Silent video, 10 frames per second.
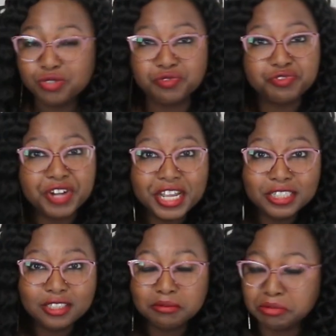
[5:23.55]
to a
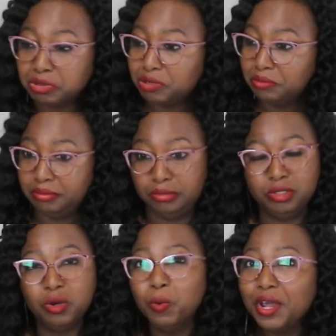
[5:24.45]
friend,
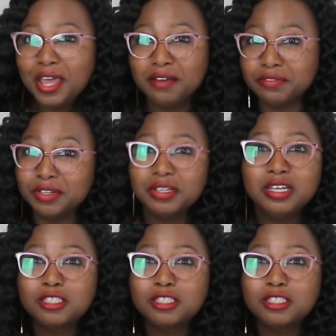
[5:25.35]
whatever.